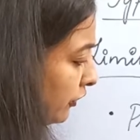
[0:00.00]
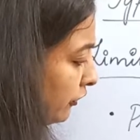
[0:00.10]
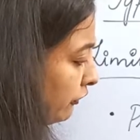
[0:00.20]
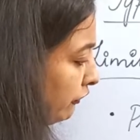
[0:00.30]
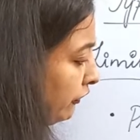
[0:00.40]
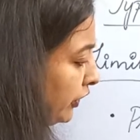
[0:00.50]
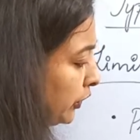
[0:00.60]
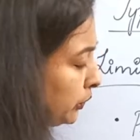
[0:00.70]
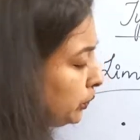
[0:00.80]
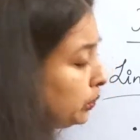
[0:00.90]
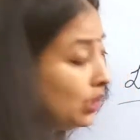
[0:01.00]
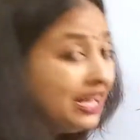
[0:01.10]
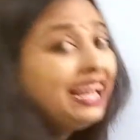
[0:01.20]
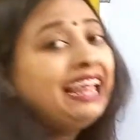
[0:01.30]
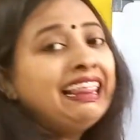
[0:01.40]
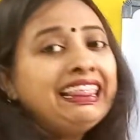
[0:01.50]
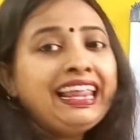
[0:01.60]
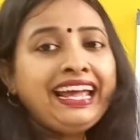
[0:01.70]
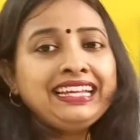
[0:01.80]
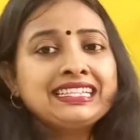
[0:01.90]
few,
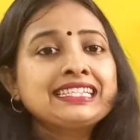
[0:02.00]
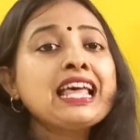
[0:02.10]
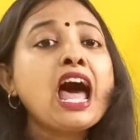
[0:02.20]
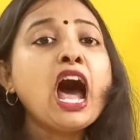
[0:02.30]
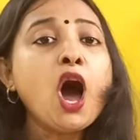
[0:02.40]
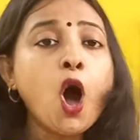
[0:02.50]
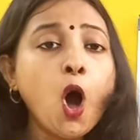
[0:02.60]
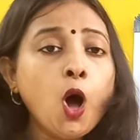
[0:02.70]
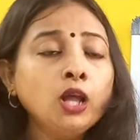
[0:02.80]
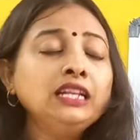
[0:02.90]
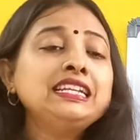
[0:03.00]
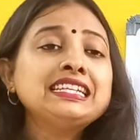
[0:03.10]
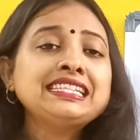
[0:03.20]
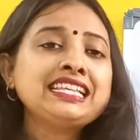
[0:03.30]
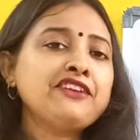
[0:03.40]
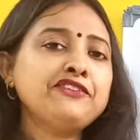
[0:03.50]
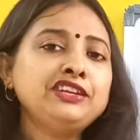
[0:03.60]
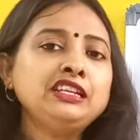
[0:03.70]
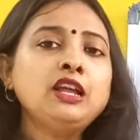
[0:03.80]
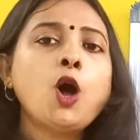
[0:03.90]
less, all,
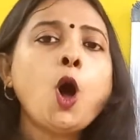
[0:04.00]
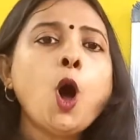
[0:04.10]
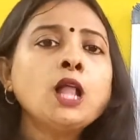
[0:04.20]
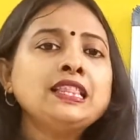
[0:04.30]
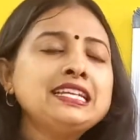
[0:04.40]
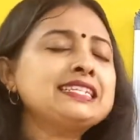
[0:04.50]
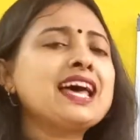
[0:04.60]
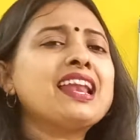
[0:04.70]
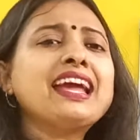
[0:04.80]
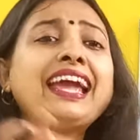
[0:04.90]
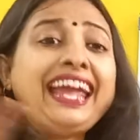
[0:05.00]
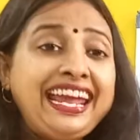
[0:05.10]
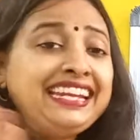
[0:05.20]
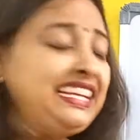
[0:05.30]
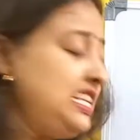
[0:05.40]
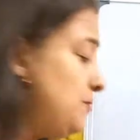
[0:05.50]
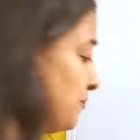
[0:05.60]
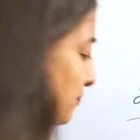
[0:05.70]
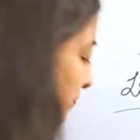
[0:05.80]
several. All these are like any.